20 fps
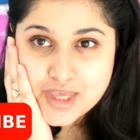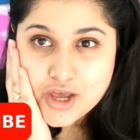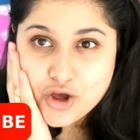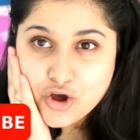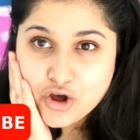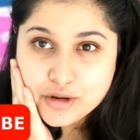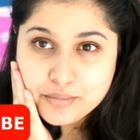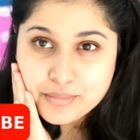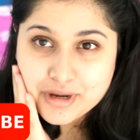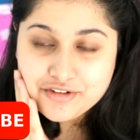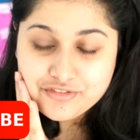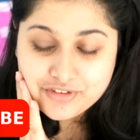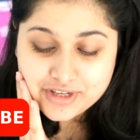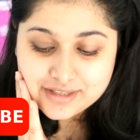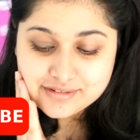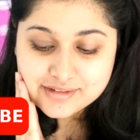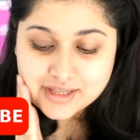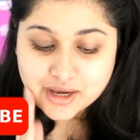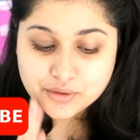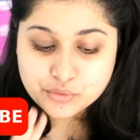on my
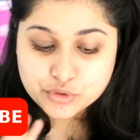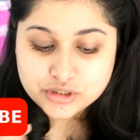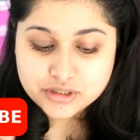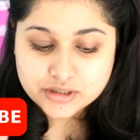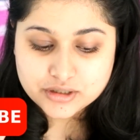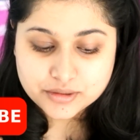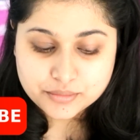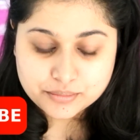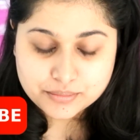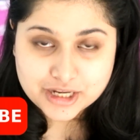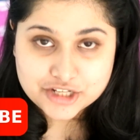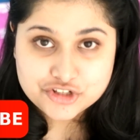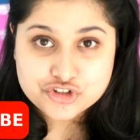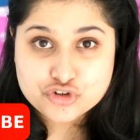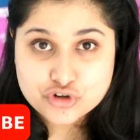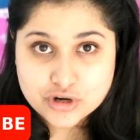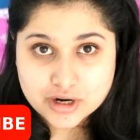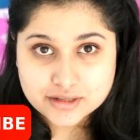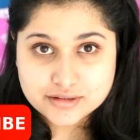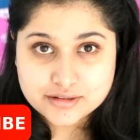face, I would
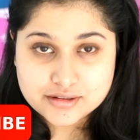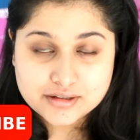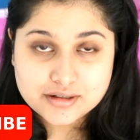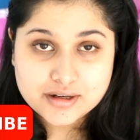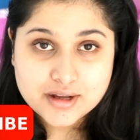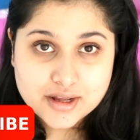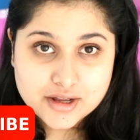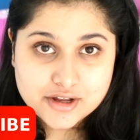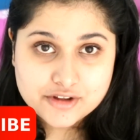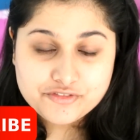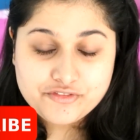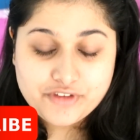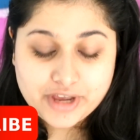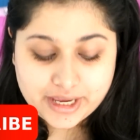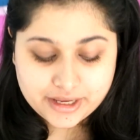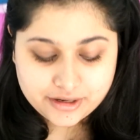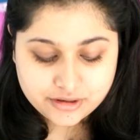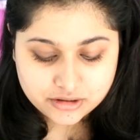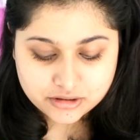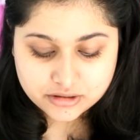much rather
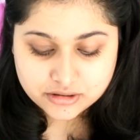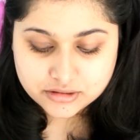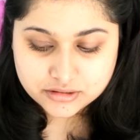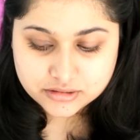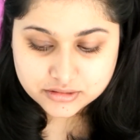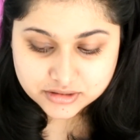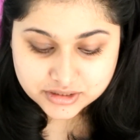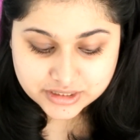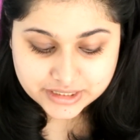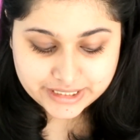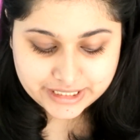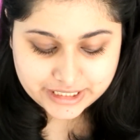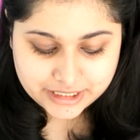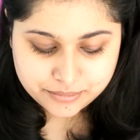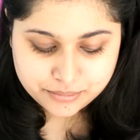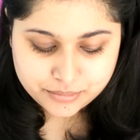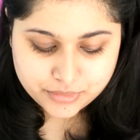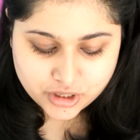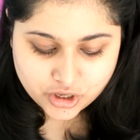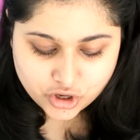wear a
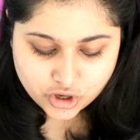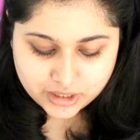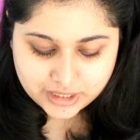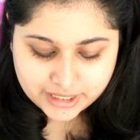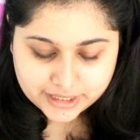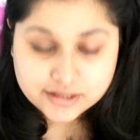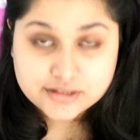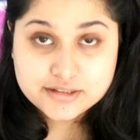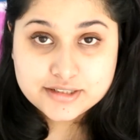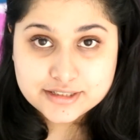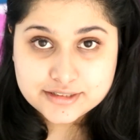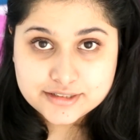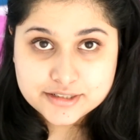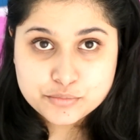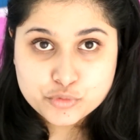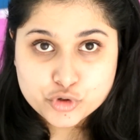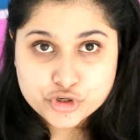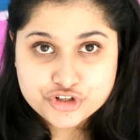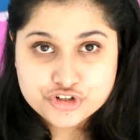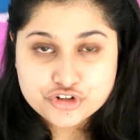cream, like a tinted
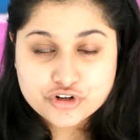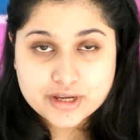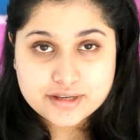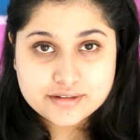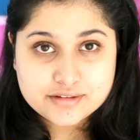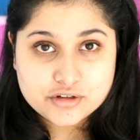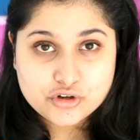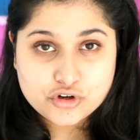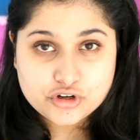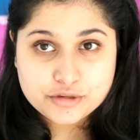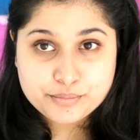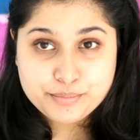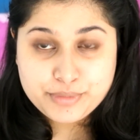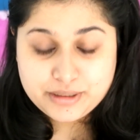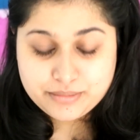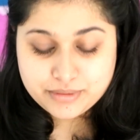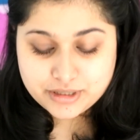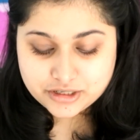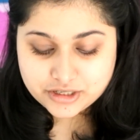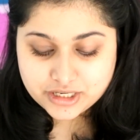moisturizer or a
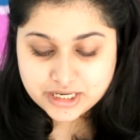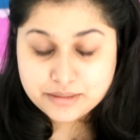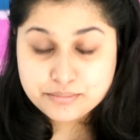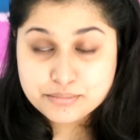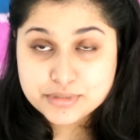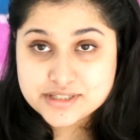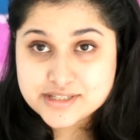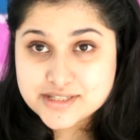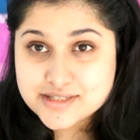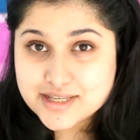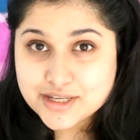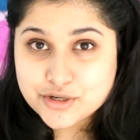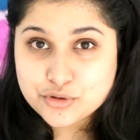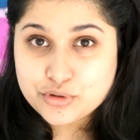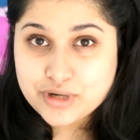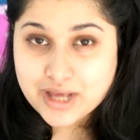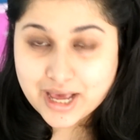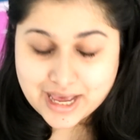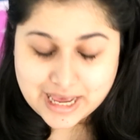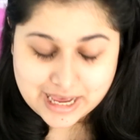BB cream. But since I
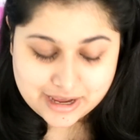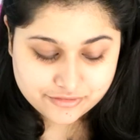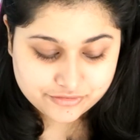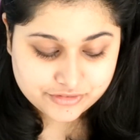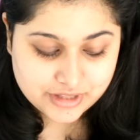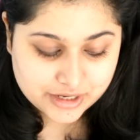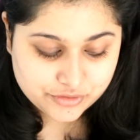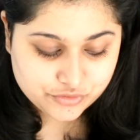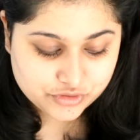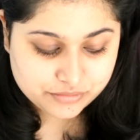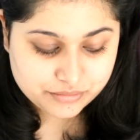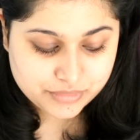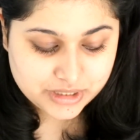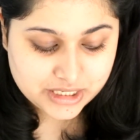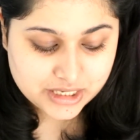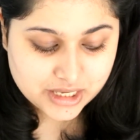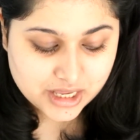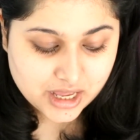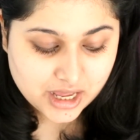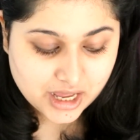don't have that with
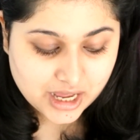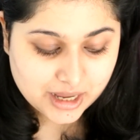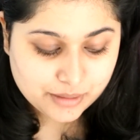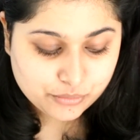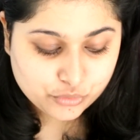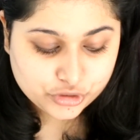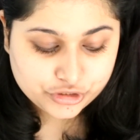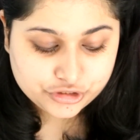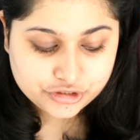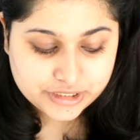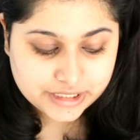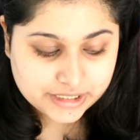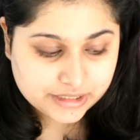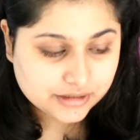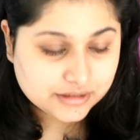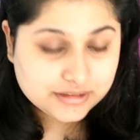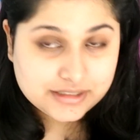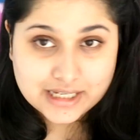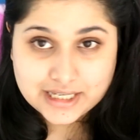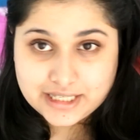me, I'm going to take
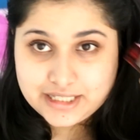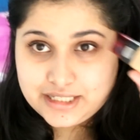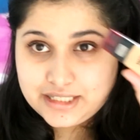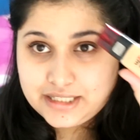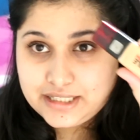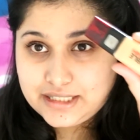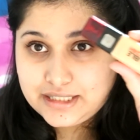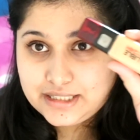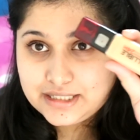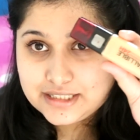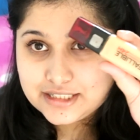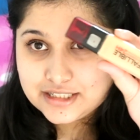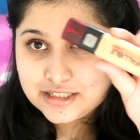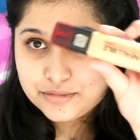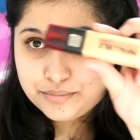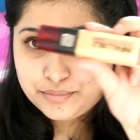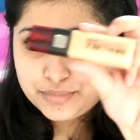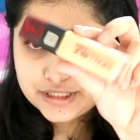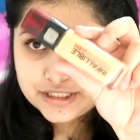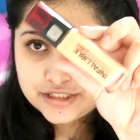a tiny
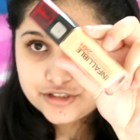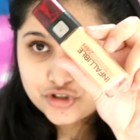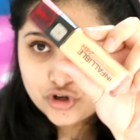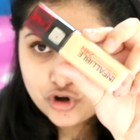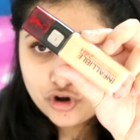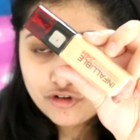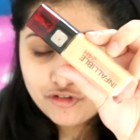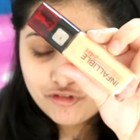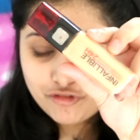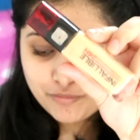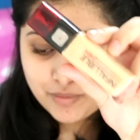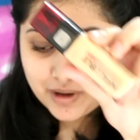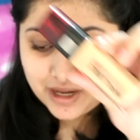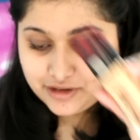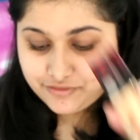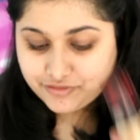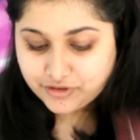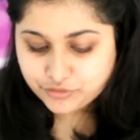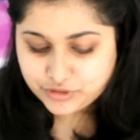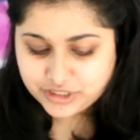little bit of
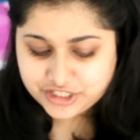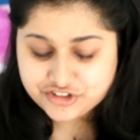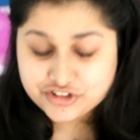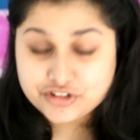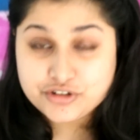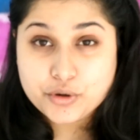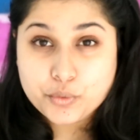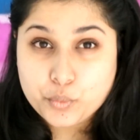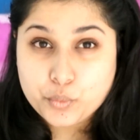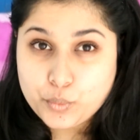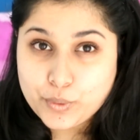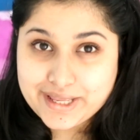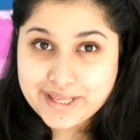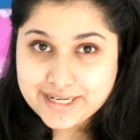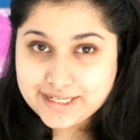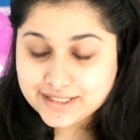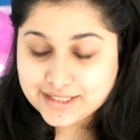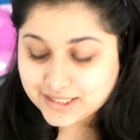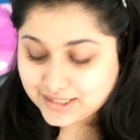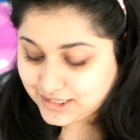my foundation, a
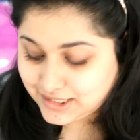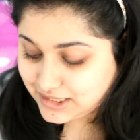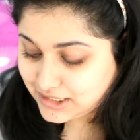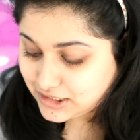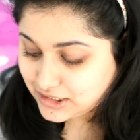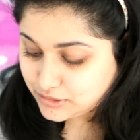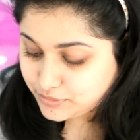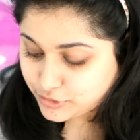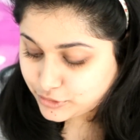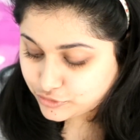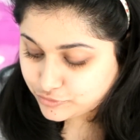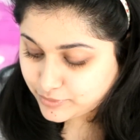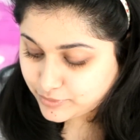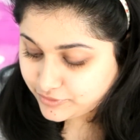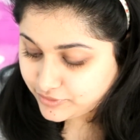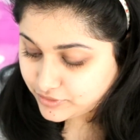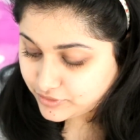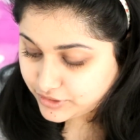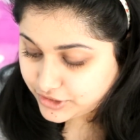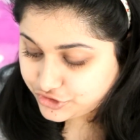very tiny little bit of my
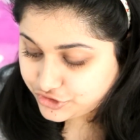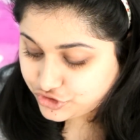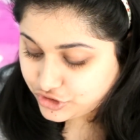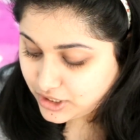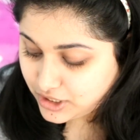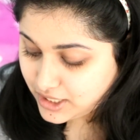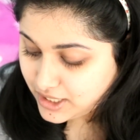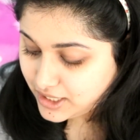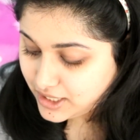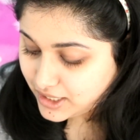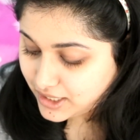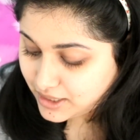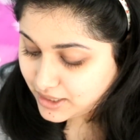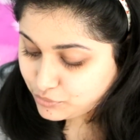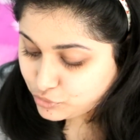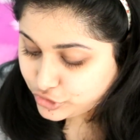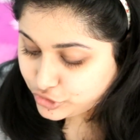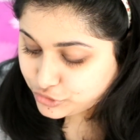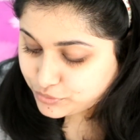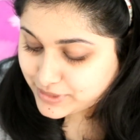foundation, and I'm
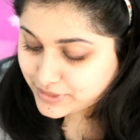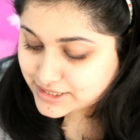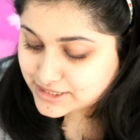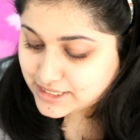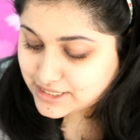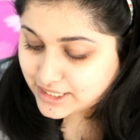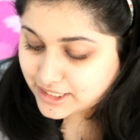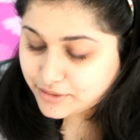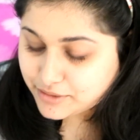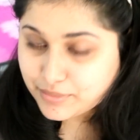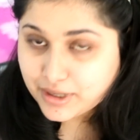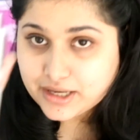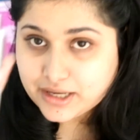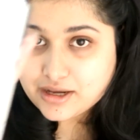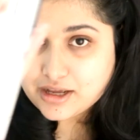going to mix that in my